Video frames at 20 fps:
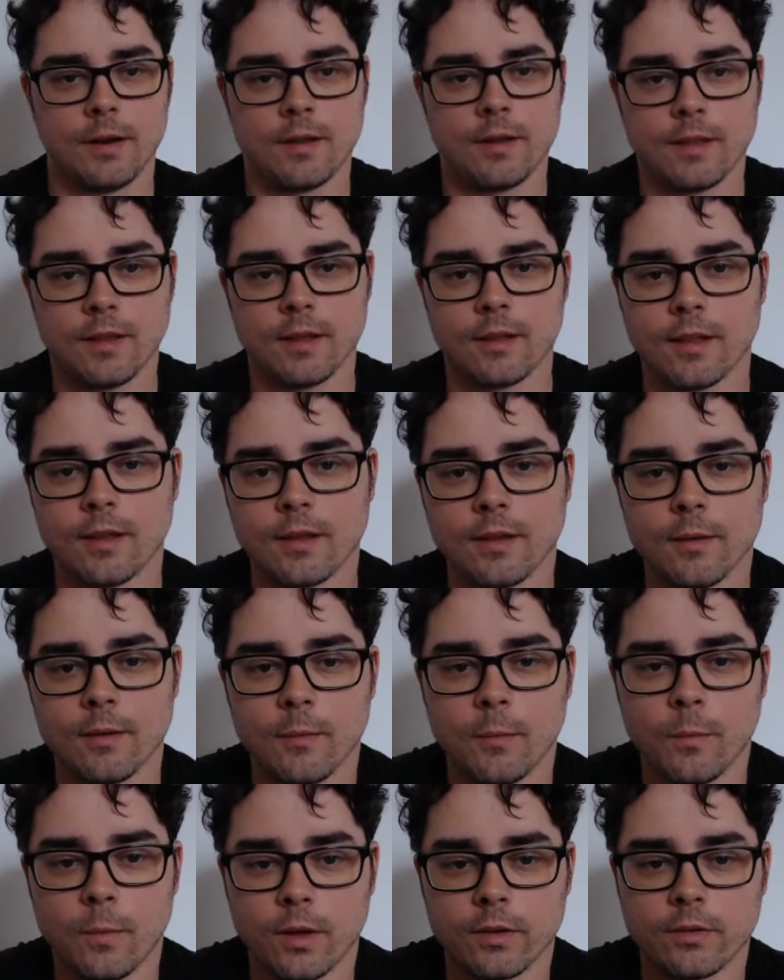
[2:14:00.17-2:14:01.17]
kind of thing. Like,
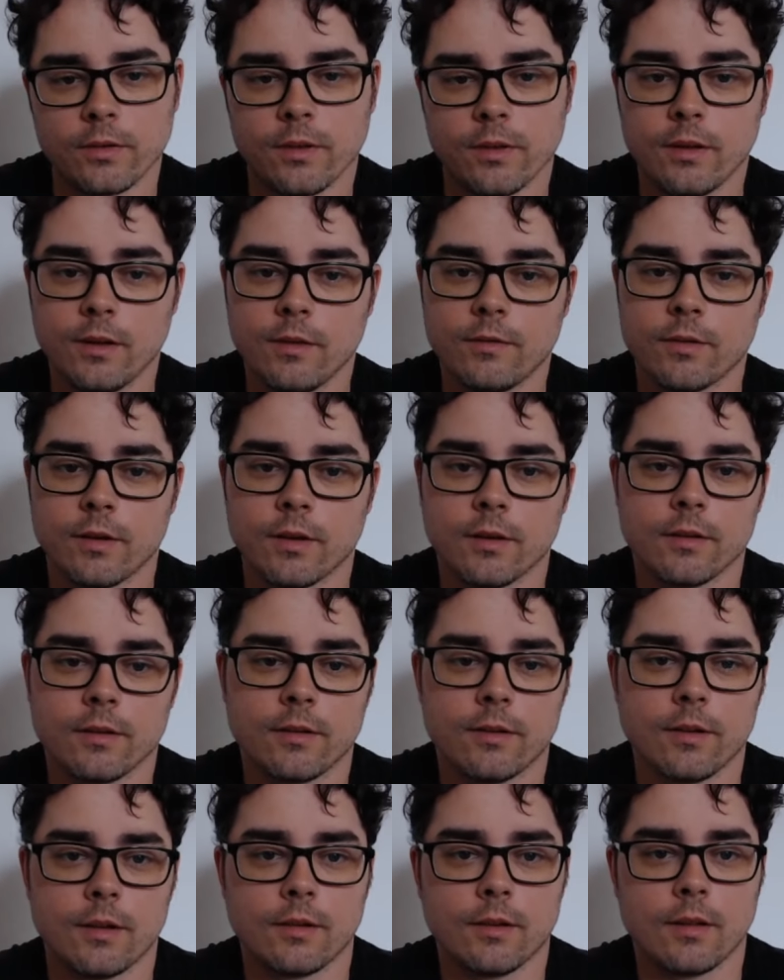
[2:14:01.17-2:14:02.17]
what's the
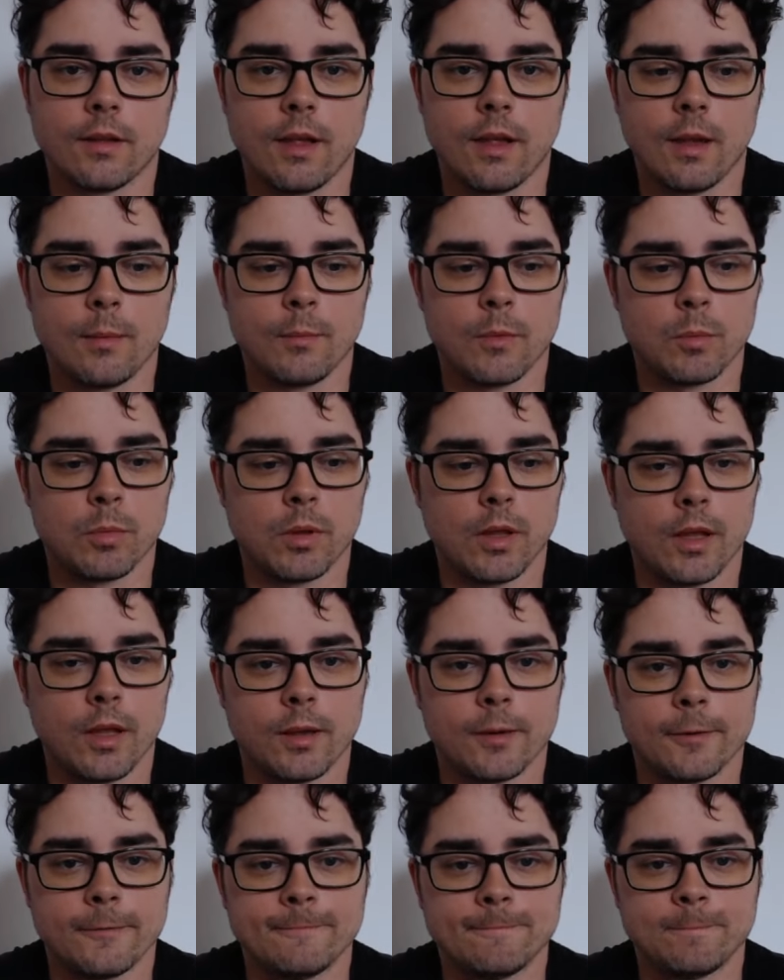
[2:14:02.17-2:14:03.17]
difference? That's the game we're
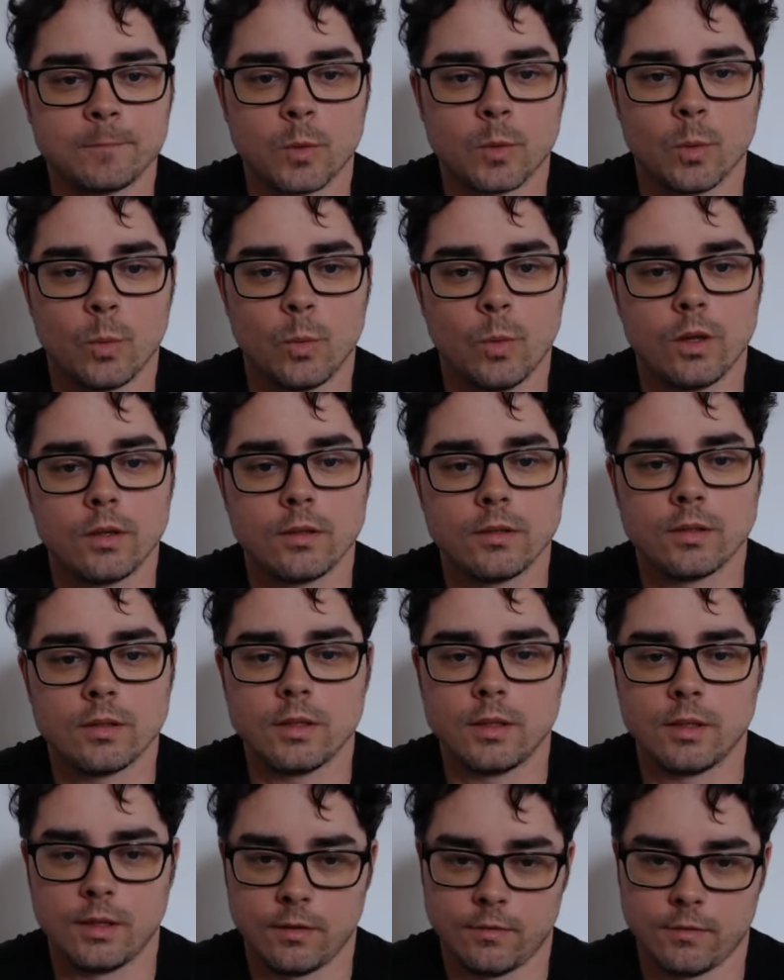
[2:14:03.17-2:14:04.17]
playing. What's
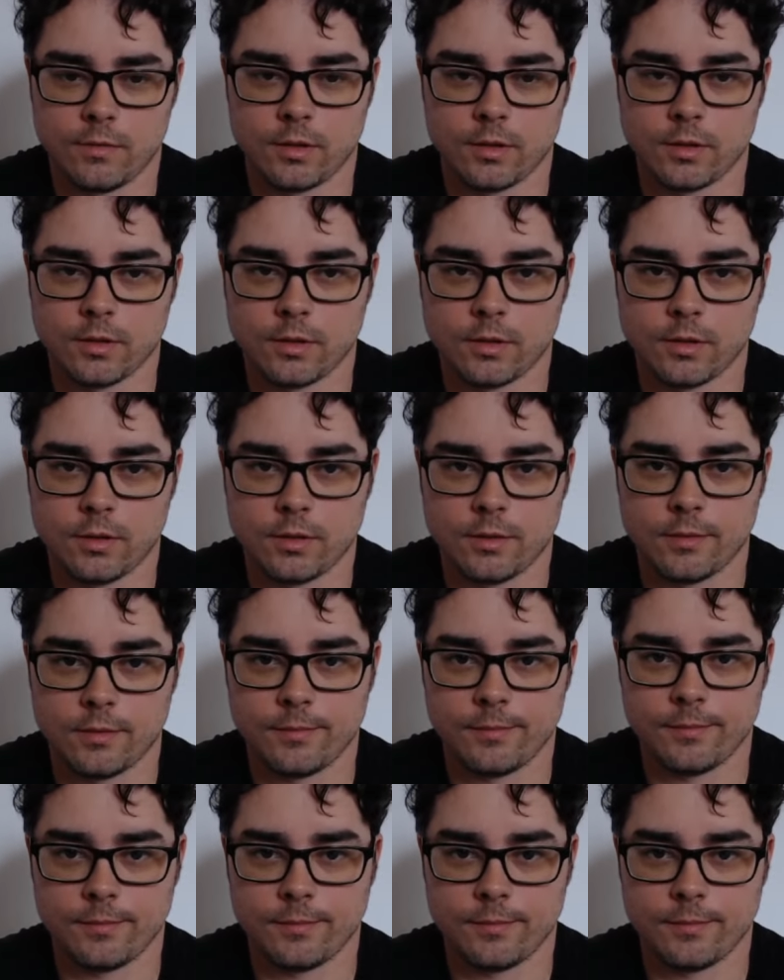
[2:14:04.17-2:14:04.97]
the difference?